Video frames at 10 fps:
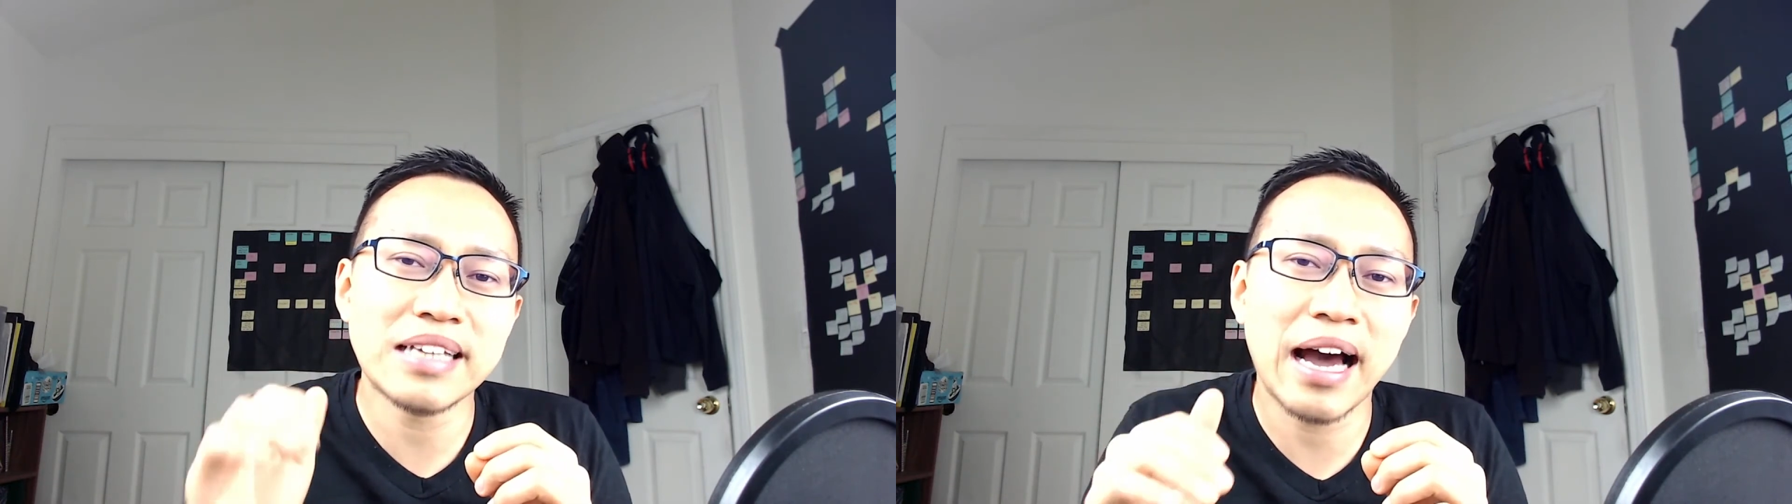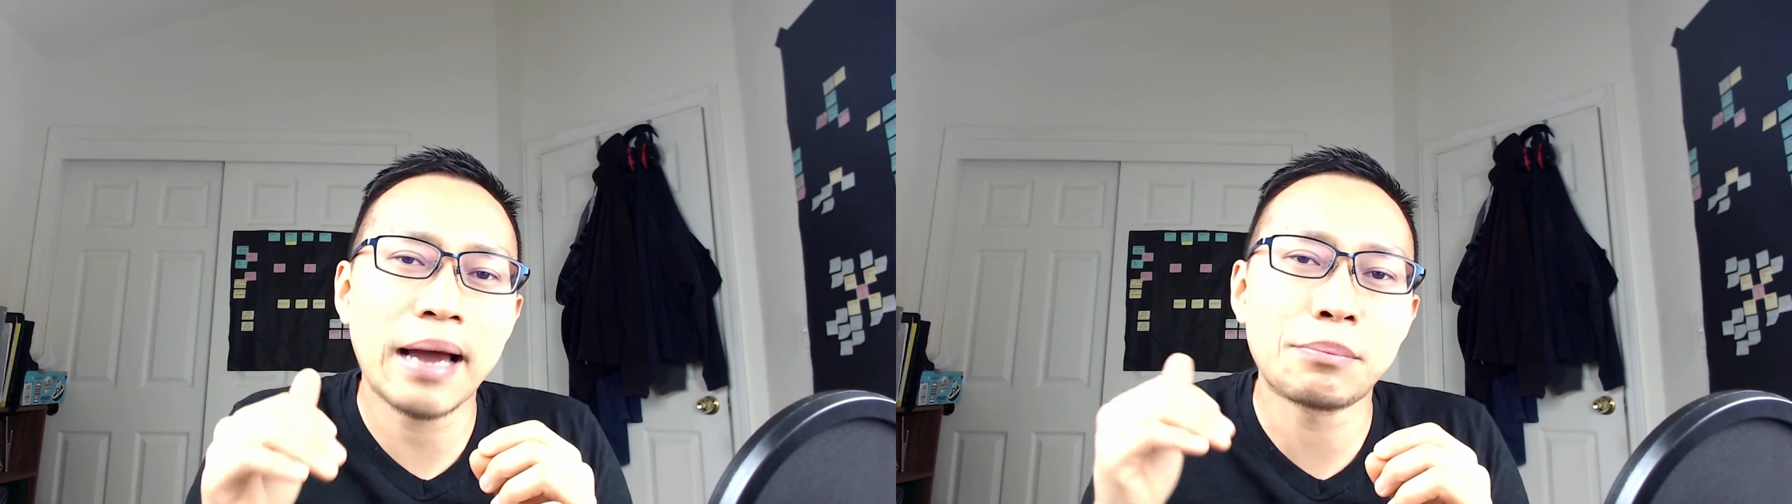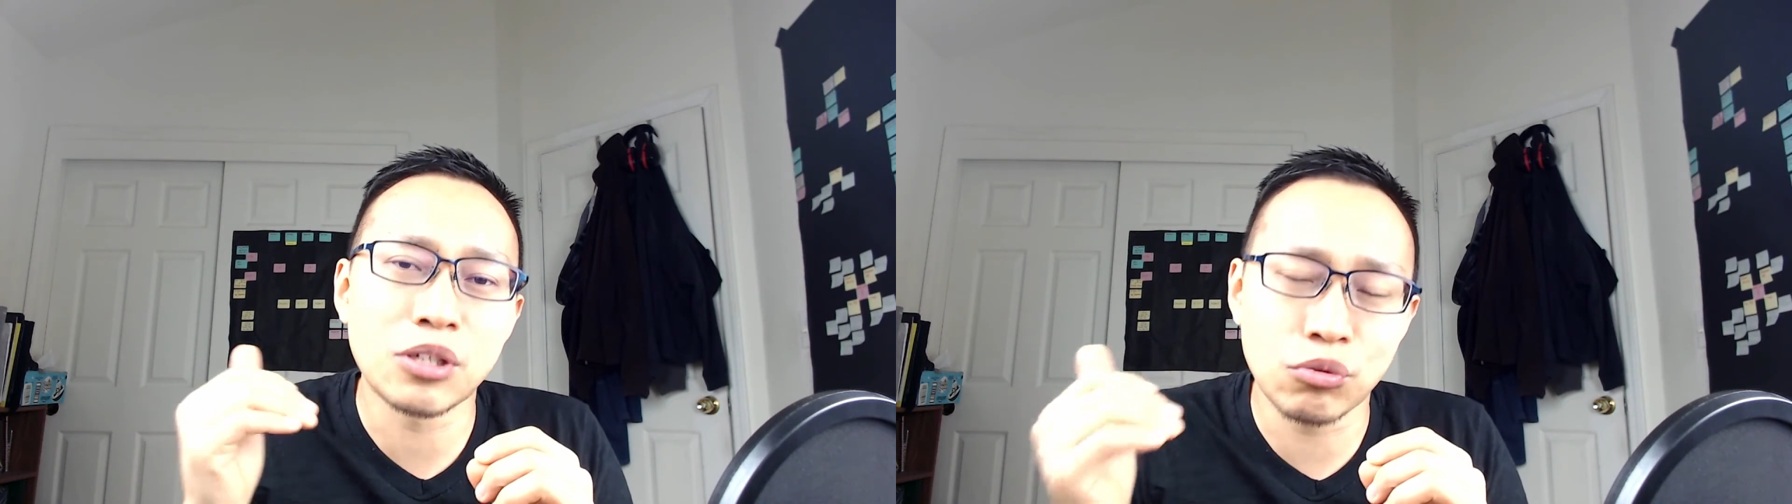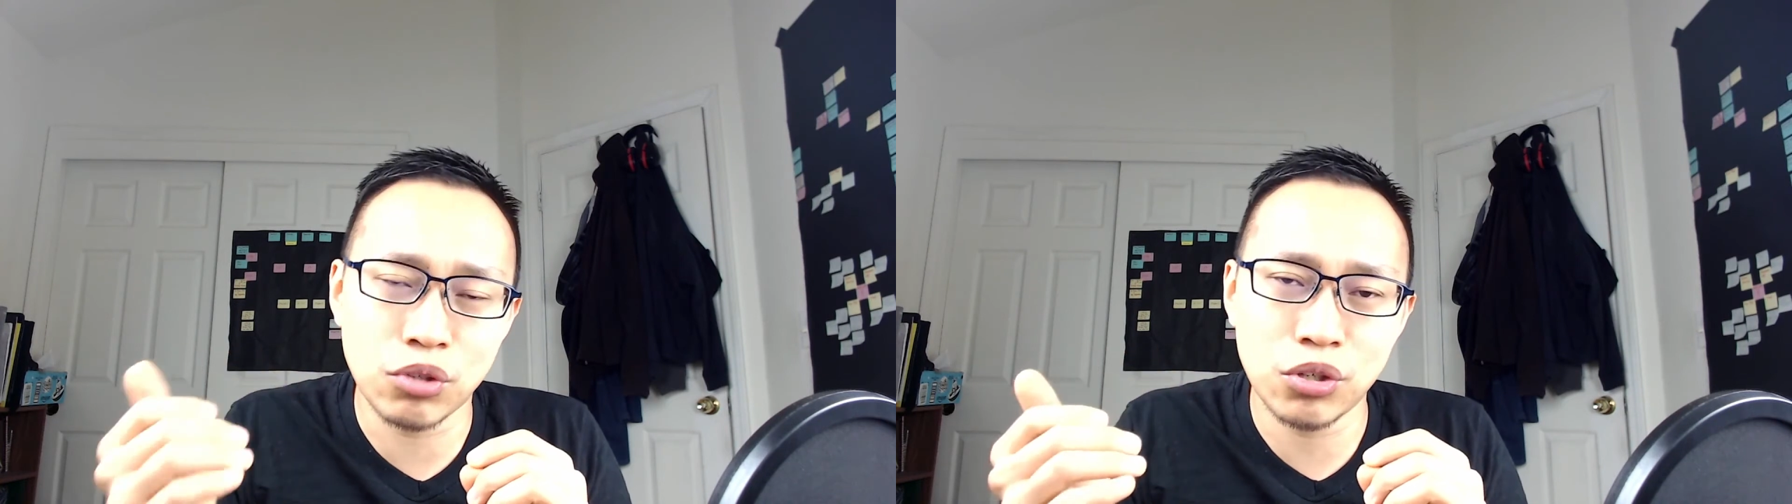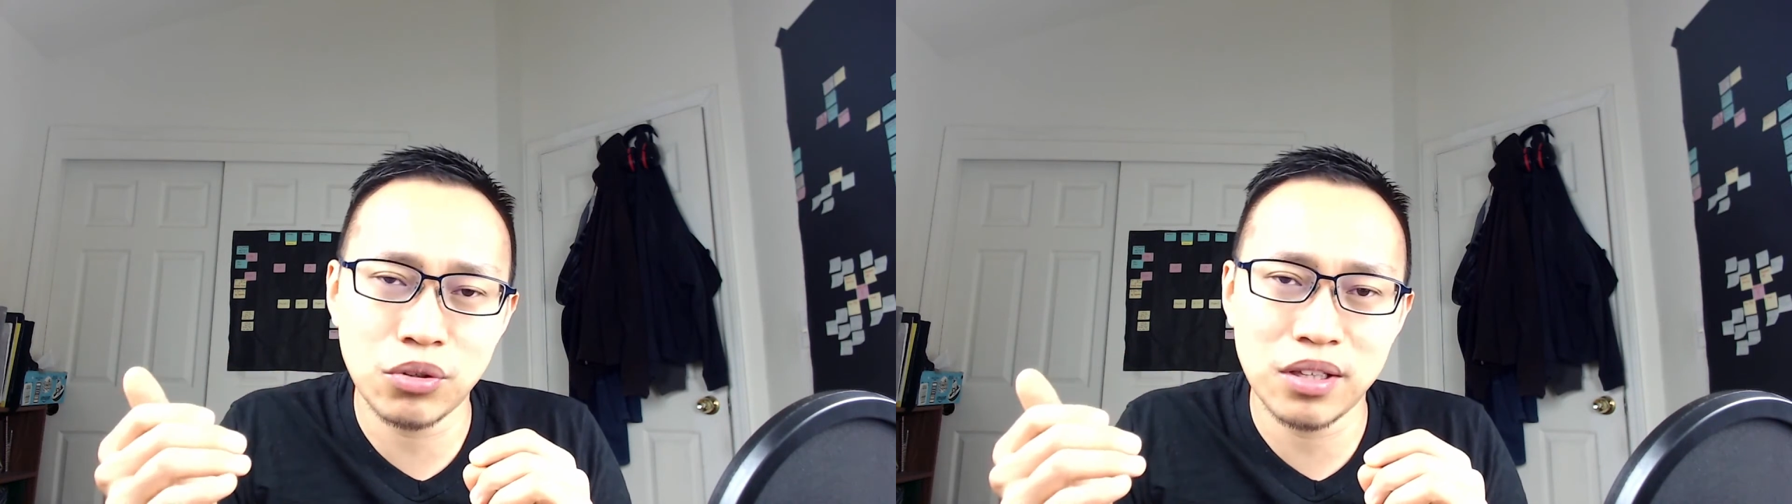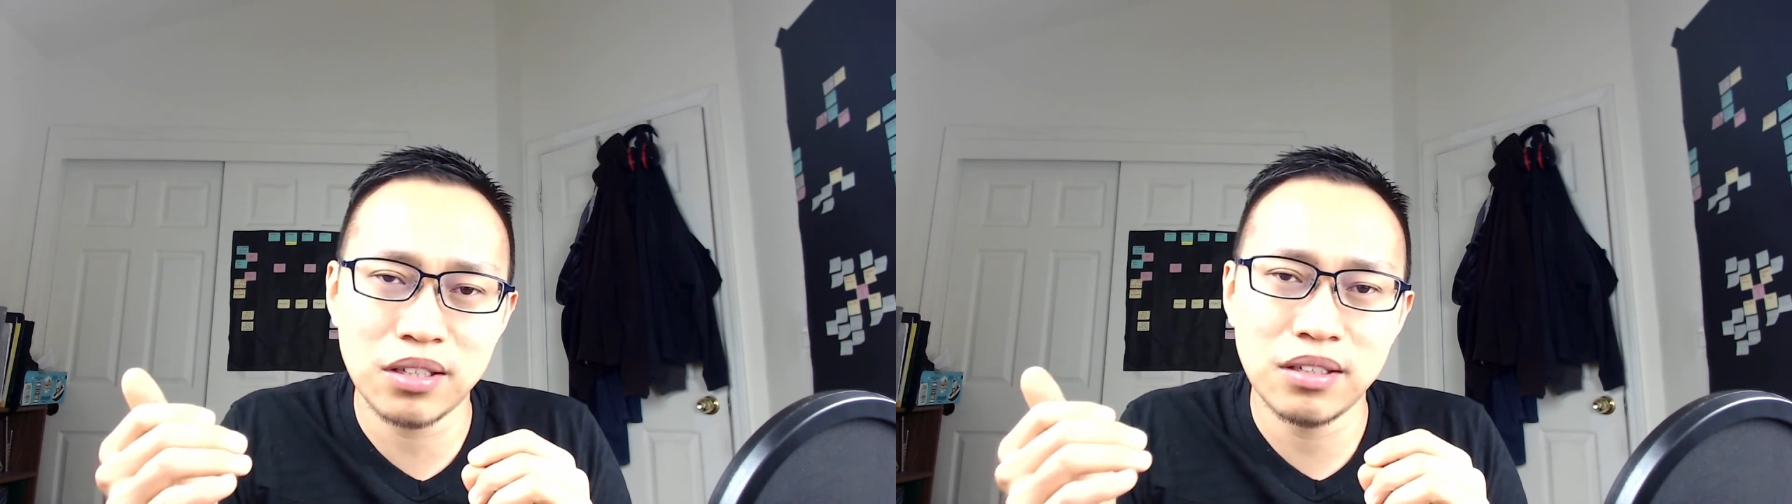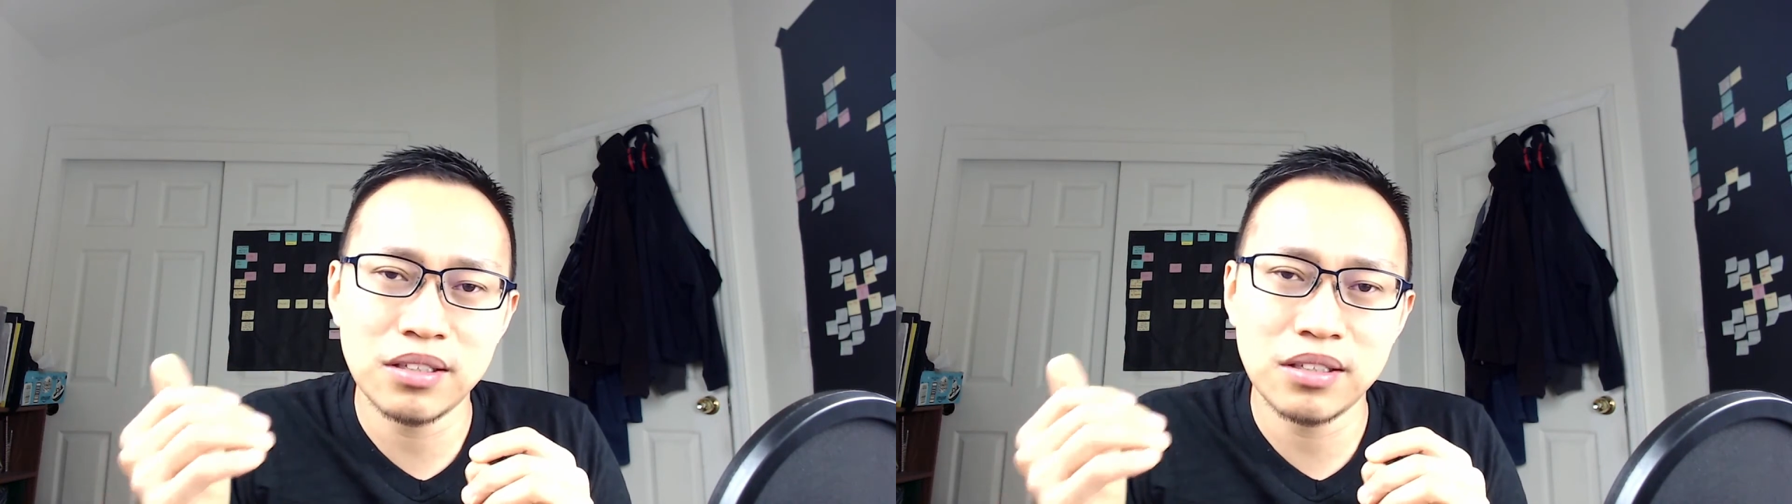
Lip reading: type of growth,